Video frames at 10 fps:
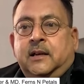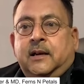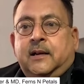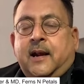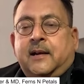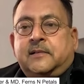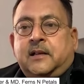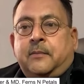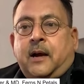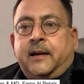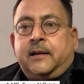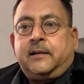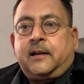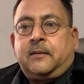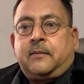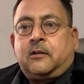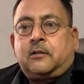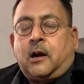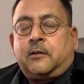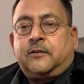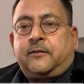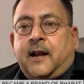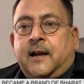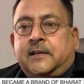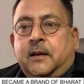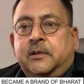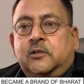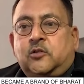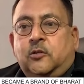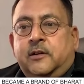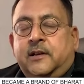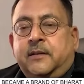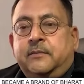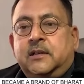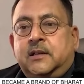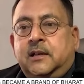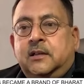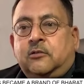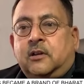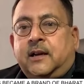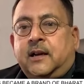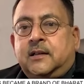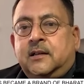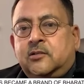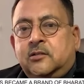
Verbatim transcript: and I had some idea about how the flowers are being sold and everything in Kolkata.